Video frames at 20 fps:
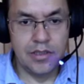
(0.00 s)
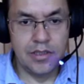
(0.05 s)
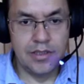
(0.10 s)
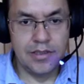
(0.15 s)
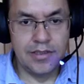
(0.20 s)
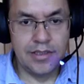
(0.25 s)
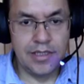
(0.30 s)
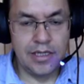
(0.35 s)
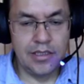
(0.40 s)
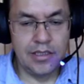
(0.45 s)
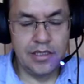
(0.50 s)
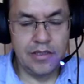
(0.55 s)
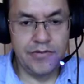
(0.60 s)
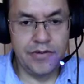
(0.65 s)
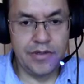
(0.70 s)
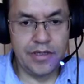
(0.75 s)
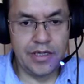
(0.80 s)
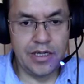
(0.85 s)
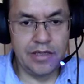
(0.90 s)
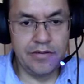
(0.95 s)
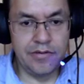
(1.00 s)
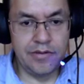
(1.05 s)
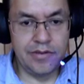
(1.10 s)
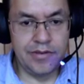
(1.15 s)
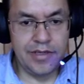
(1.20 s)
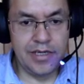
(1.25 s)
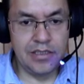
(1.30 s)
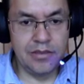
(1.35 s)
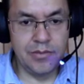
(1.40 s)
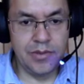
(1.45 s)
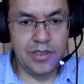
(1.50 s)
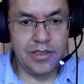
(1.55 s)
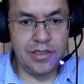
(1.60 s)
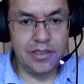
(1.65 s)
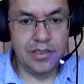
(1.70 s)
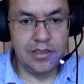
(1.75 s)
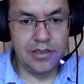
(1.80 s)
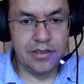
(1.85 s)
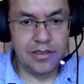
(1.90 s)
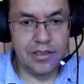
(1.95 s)
Scientific advertisement.
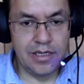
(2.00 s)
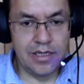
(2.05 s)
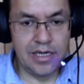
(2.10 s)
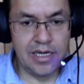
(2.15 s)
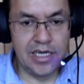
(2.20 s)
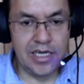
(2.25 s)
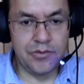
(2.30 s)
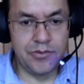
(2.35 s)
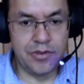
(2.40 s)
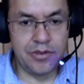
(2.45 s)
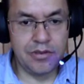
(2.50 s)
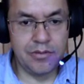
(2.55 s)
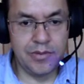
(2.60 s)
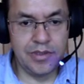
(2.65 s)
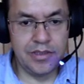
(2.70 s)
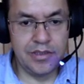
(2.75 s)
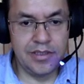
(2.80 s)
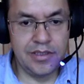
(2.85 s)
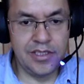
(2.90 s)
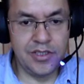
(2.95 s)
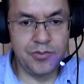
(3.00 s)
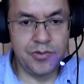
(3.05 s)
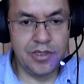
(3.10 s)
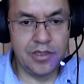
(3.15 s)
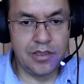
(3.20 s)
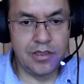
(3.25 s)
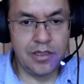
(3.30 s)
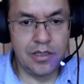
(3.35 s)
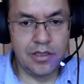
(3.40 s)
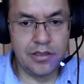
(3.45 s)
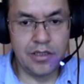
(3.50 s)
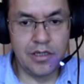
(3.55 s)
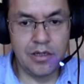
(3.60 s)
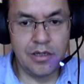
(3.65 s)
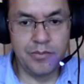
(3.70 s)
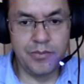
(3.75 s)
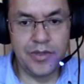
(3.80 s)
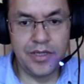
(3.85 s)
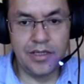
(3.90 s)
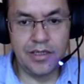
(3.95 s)
I recommend this one, Claude
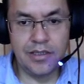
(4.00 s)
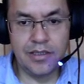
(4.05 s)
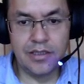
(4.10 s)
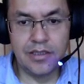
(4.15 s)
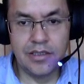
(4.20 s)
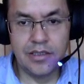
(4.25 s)
Hopkins.